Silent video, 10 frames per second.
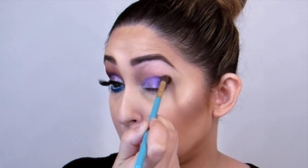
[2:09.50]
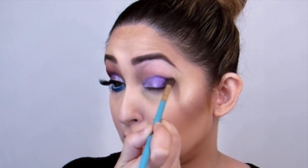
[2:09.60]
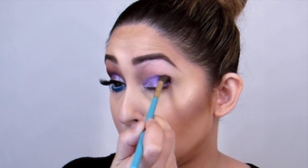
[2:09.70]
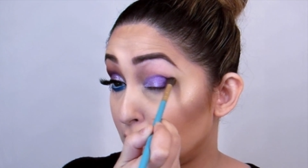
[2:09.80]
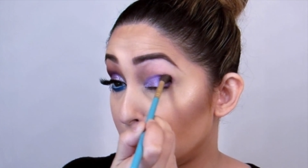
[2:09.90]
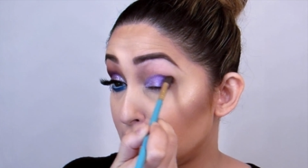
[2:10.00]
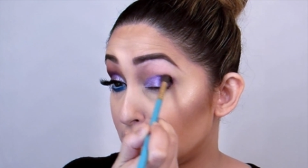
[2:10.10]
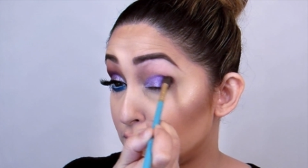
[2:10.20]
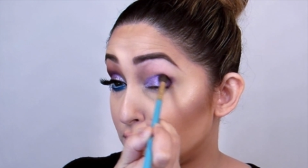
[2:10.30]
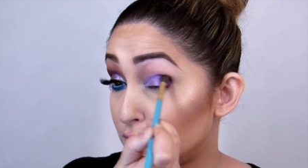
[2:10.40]
And
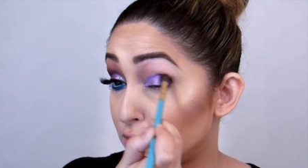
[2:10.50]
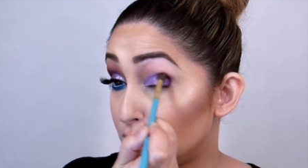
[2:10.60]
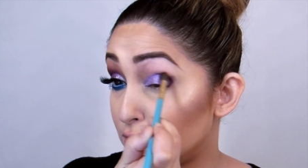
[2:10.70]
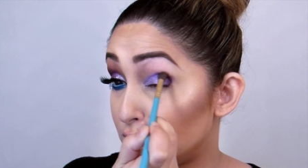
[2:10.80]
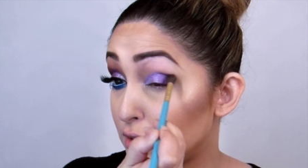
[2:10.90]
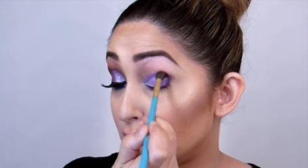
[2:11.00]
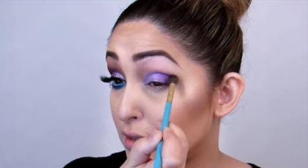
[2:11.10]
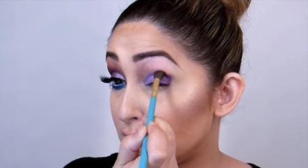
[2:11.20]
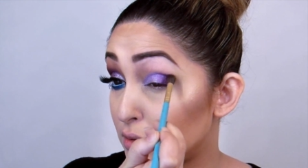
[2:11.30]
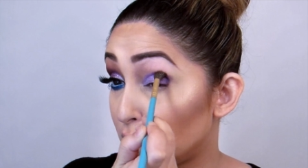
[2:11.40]

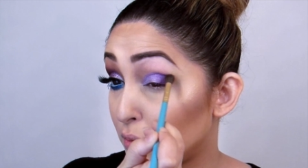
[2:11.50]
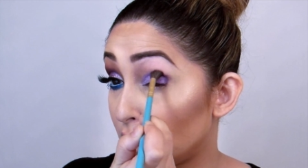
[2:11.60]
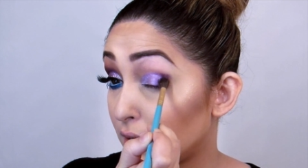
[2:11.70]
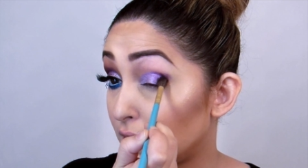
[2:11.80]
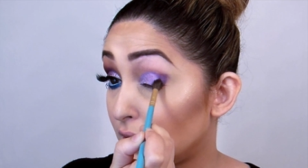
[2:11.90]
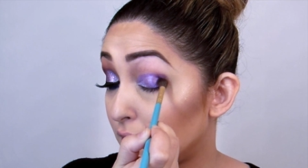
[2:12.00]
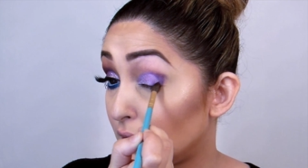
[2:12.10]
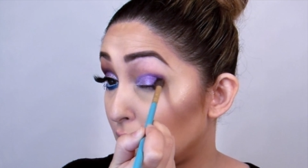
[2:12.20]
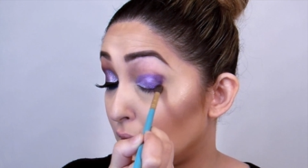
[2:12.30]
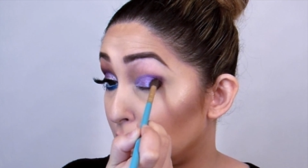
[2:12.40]
just work
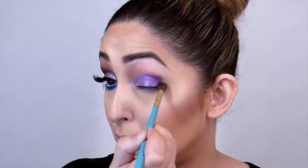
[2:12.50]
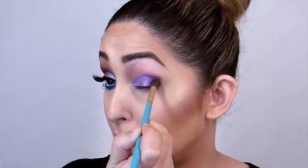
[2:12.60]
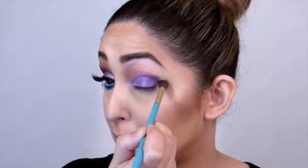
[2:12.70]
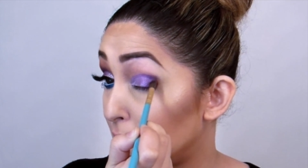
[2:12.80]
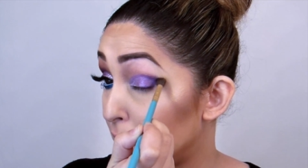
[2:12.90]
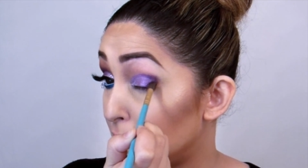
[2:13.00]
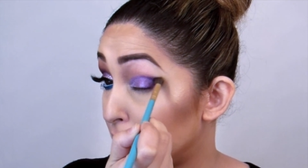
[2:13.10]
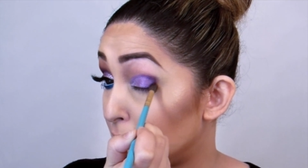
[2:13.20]
out like that.